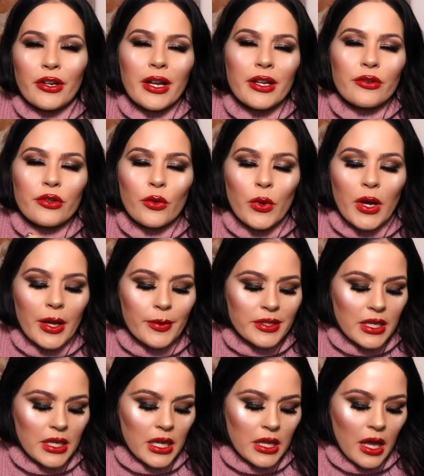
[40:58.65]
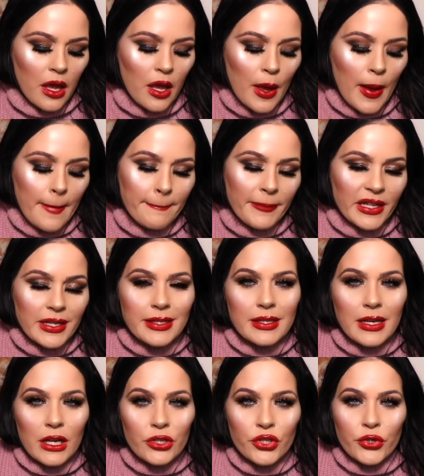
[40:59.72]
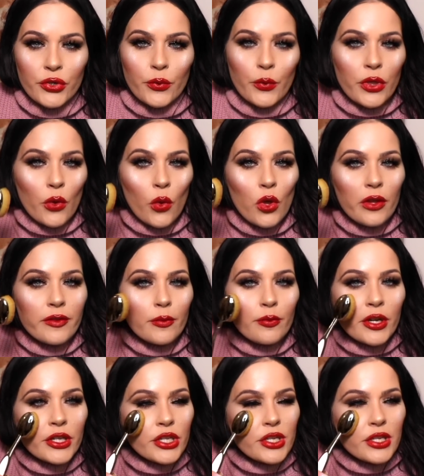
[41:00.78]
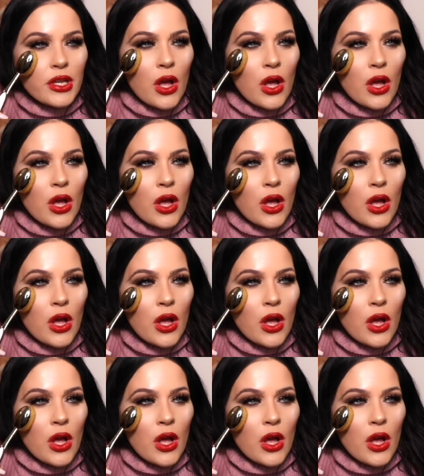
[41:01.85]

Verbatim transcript: I don't know why I was thinking that, but it's not true. With all of your brushes,